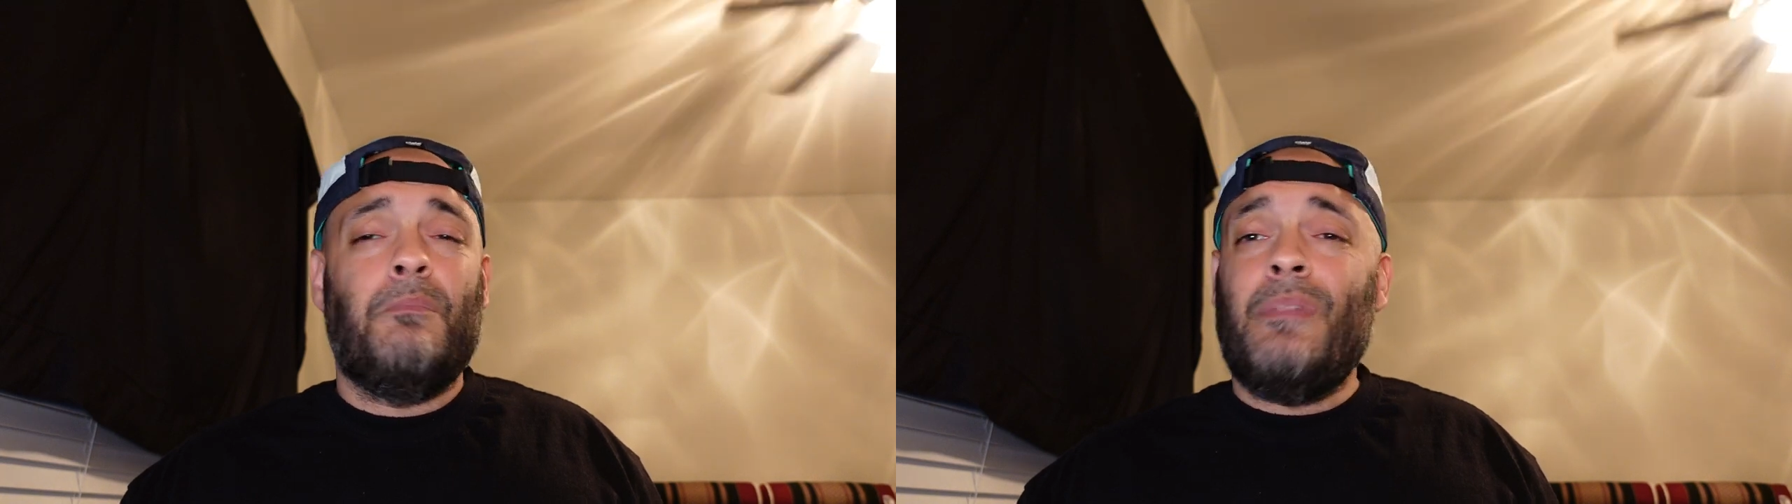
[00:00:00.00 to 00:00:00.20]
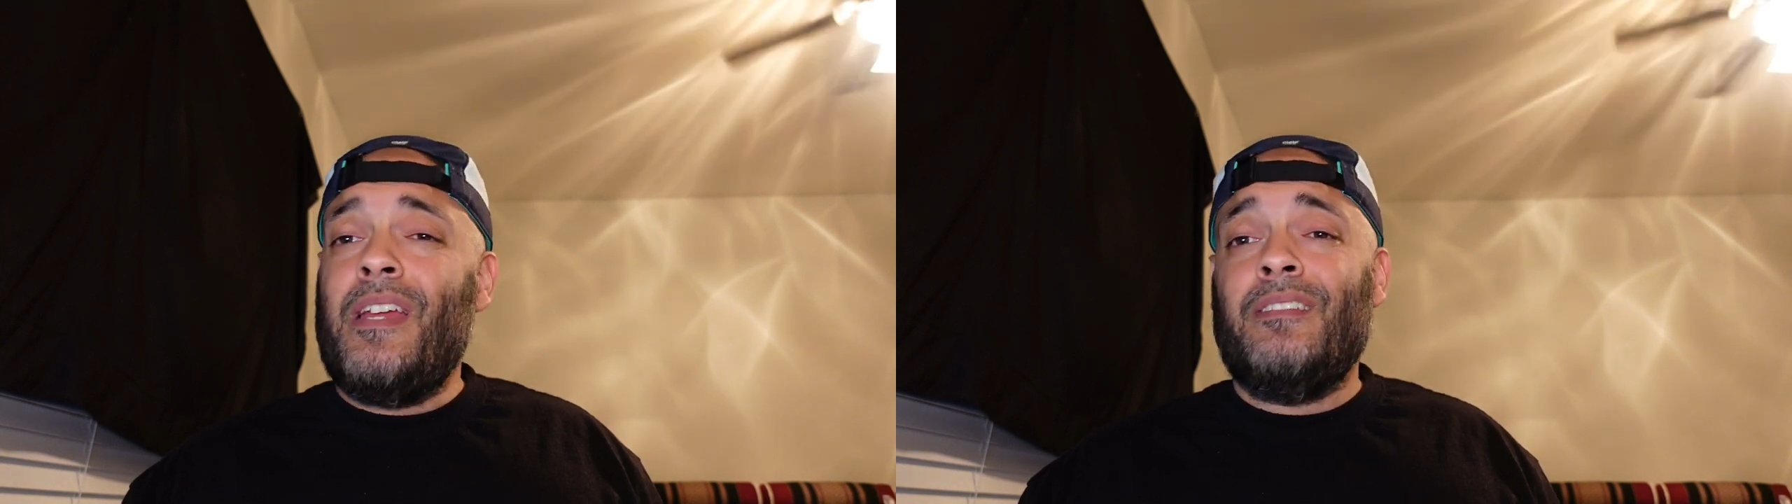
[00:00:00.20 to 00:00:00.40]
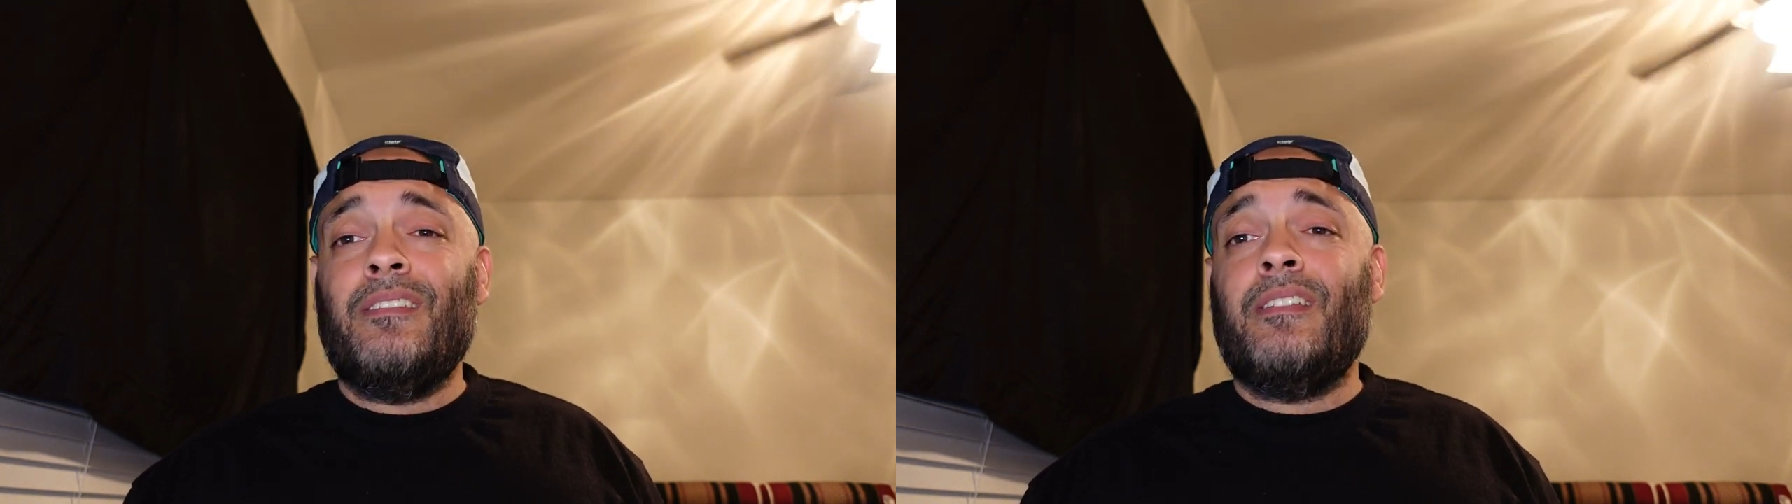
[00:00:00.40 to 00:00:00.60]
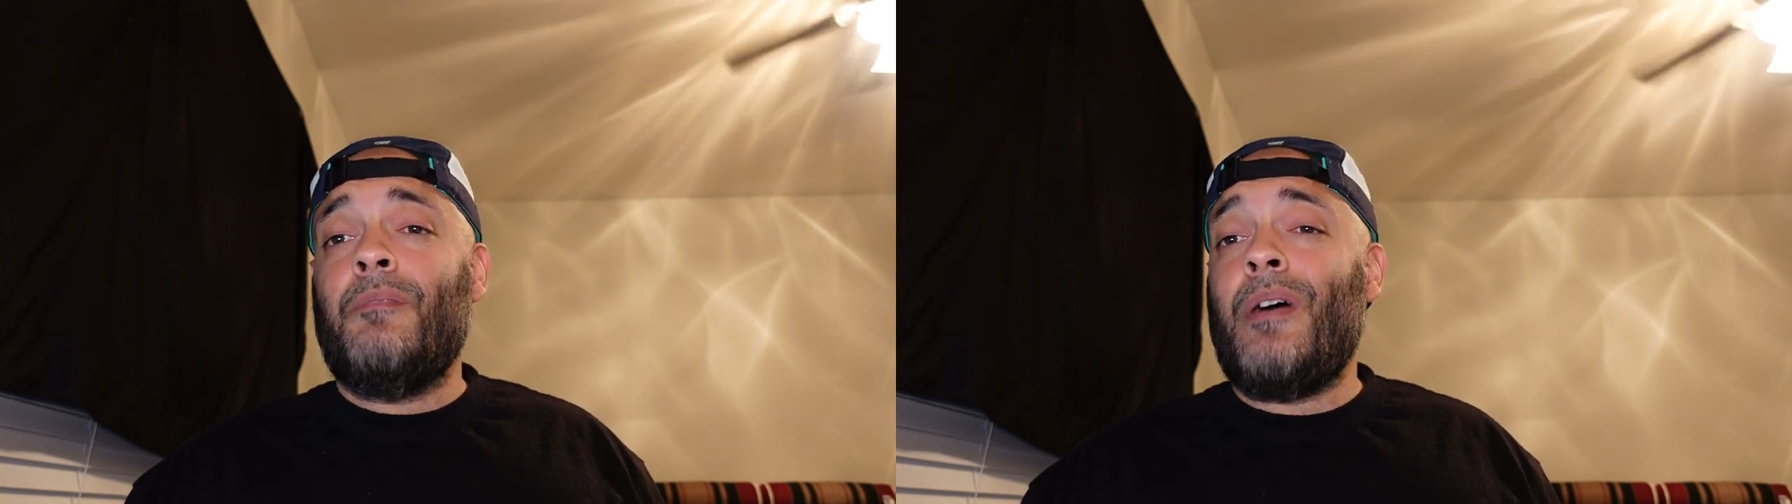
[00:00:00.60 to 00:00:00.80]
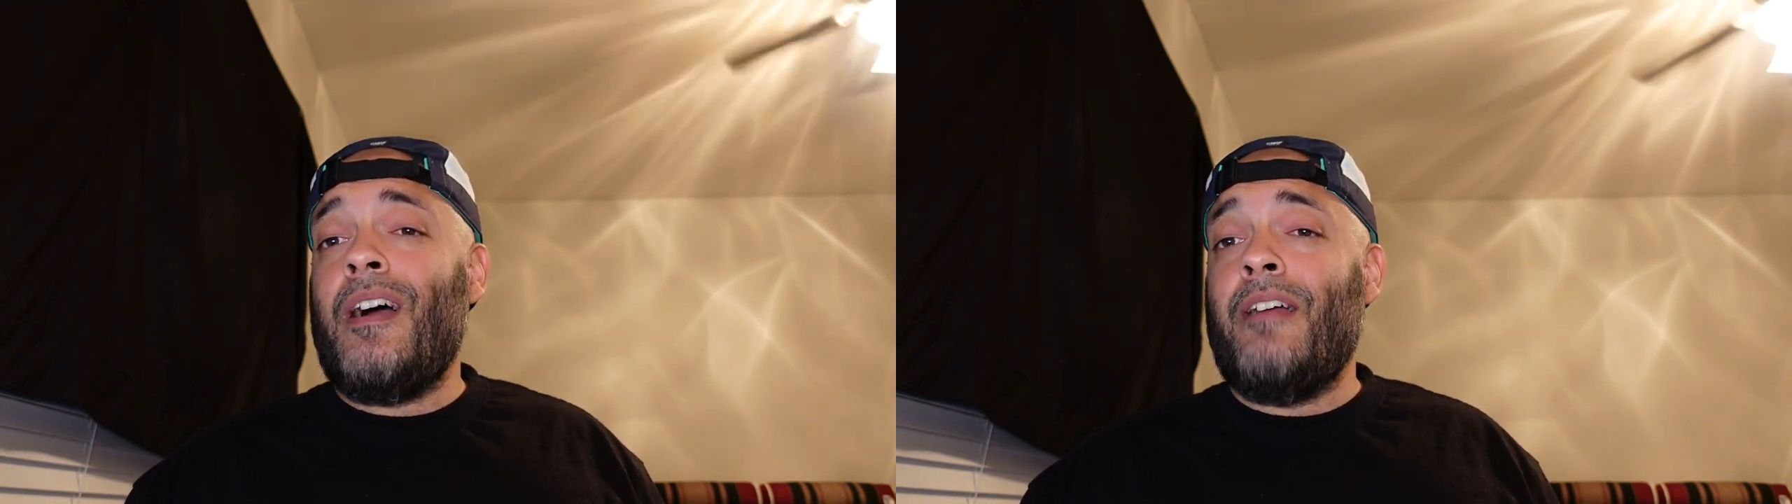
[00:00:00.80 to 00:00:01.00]
man, just
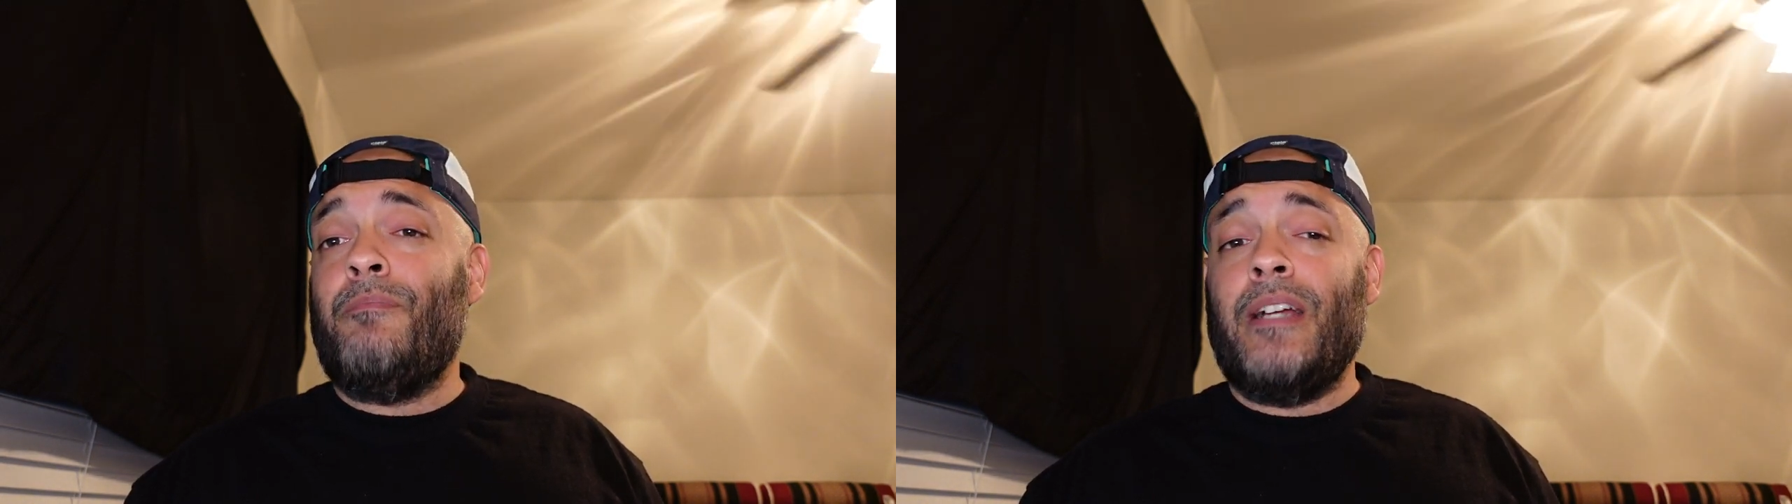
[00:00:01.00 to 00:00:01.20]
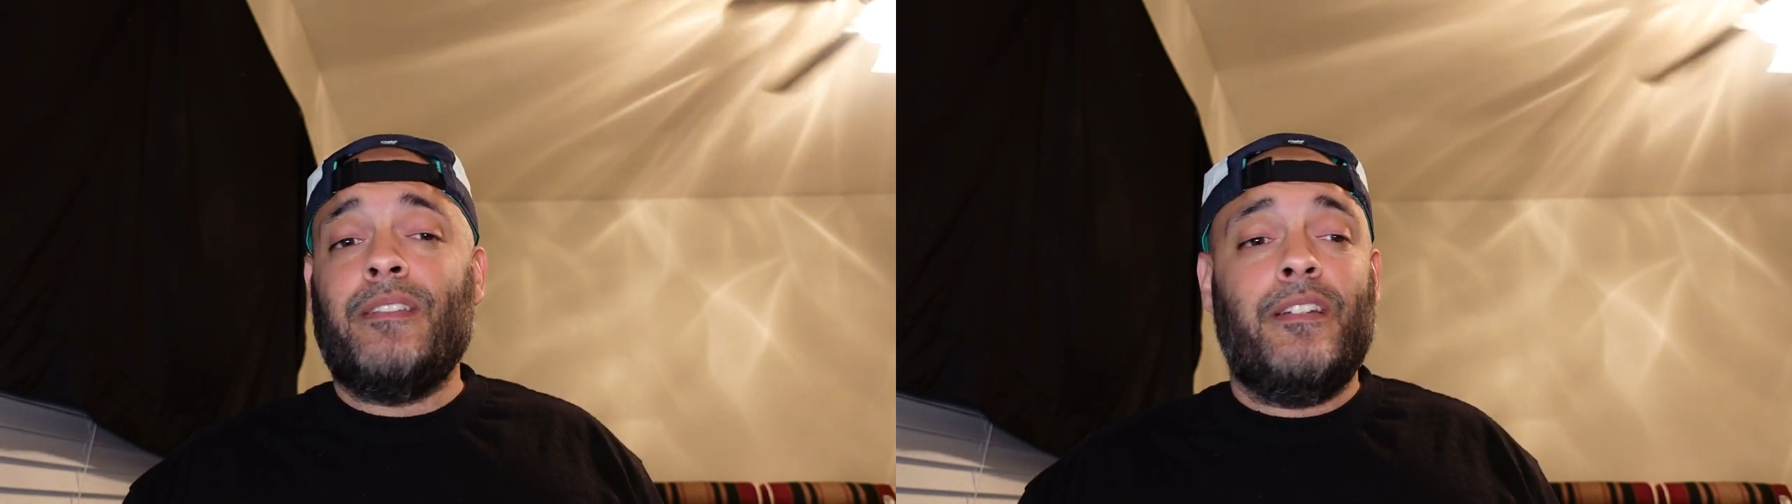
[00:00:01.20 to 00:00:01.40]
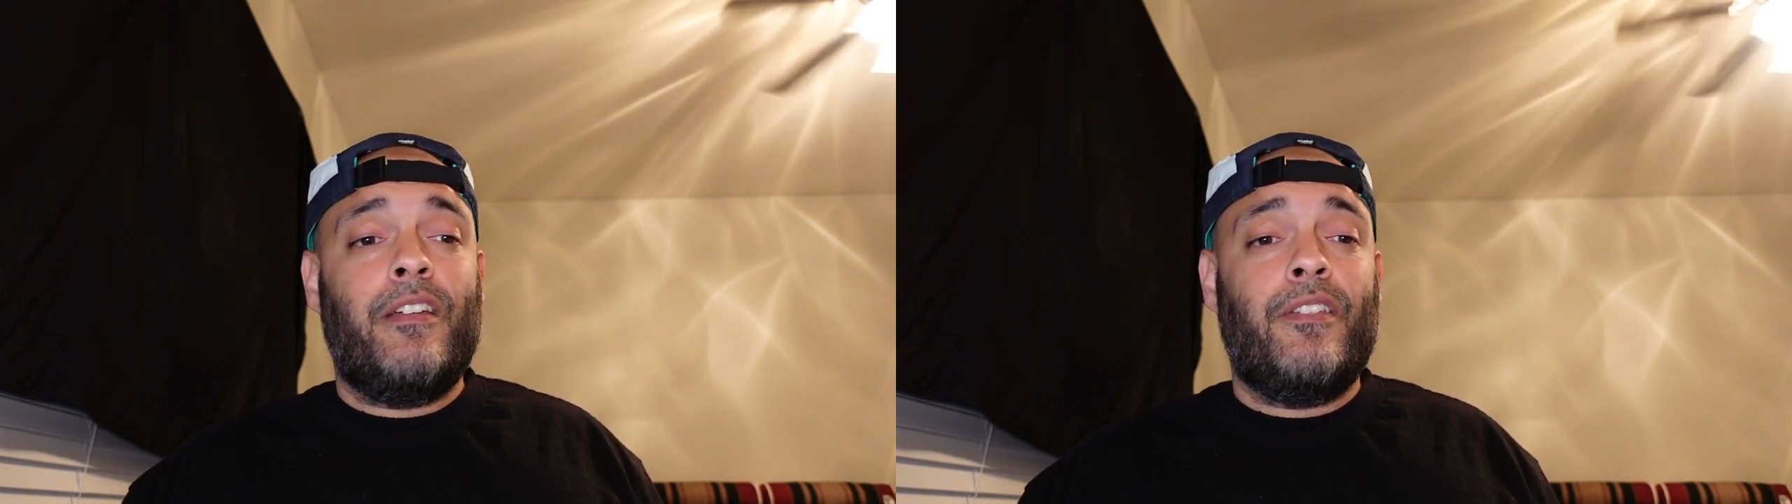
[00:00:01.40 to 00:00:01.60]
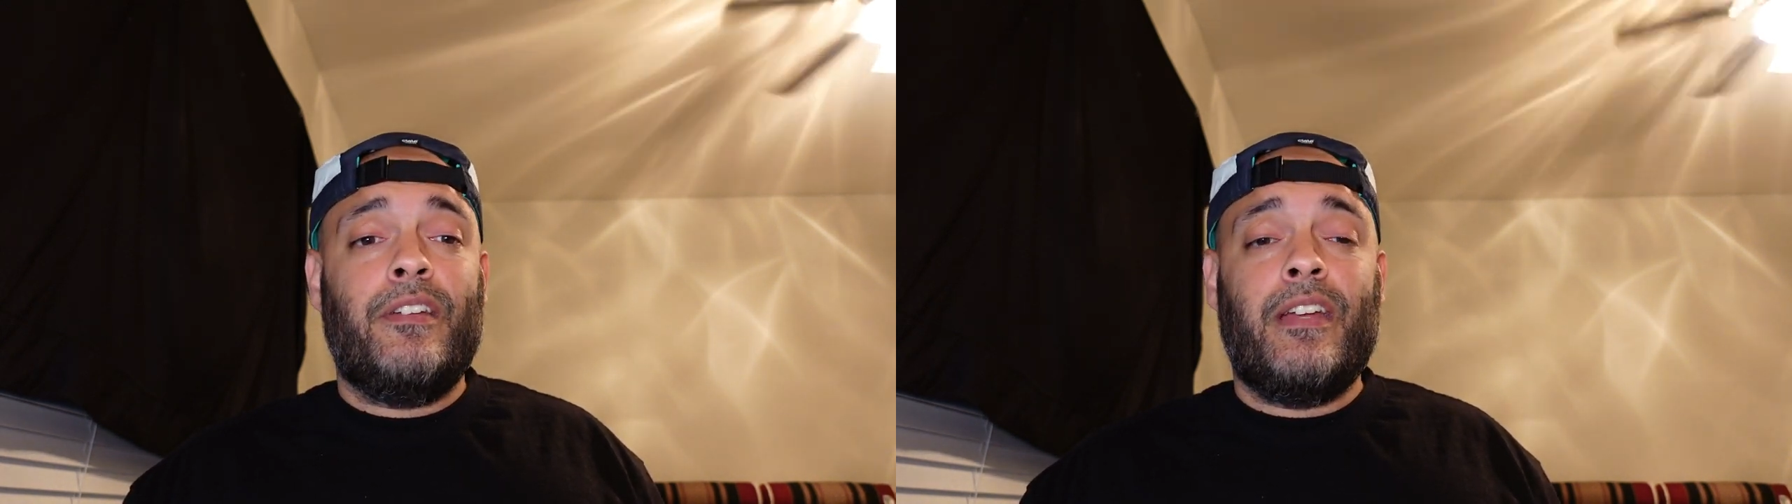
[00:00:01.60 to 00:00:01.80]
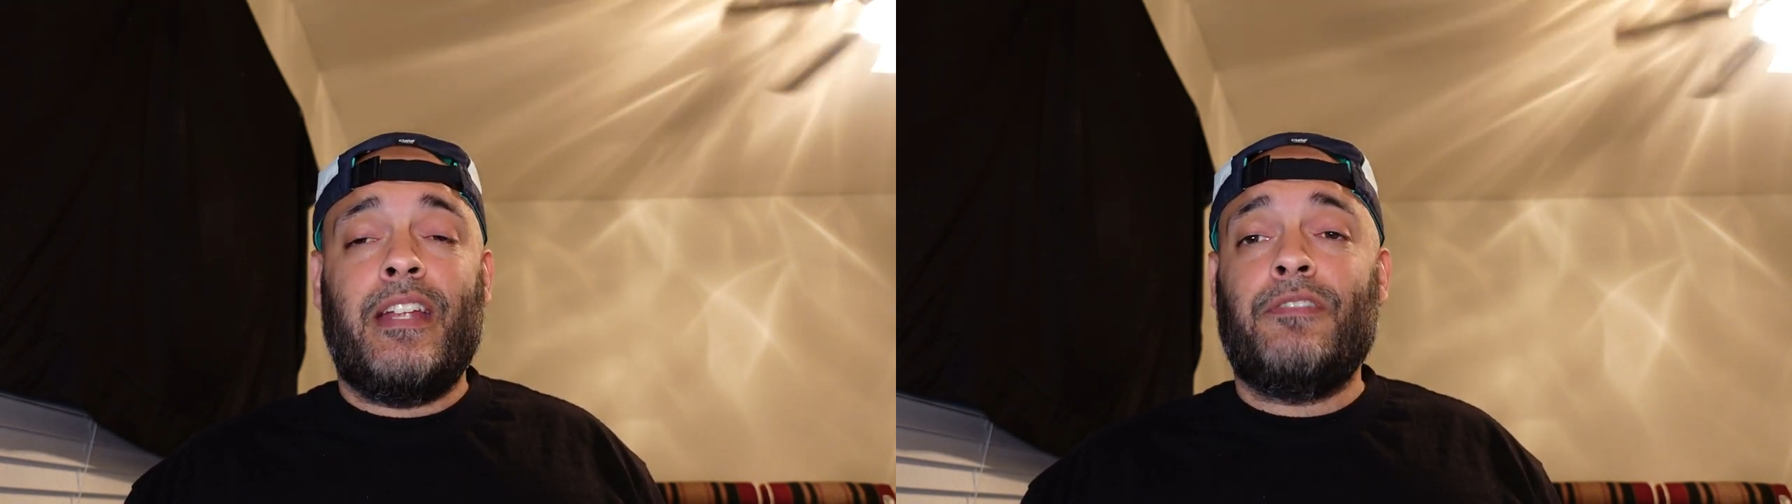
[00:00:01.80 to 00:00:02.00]
getting my life back together again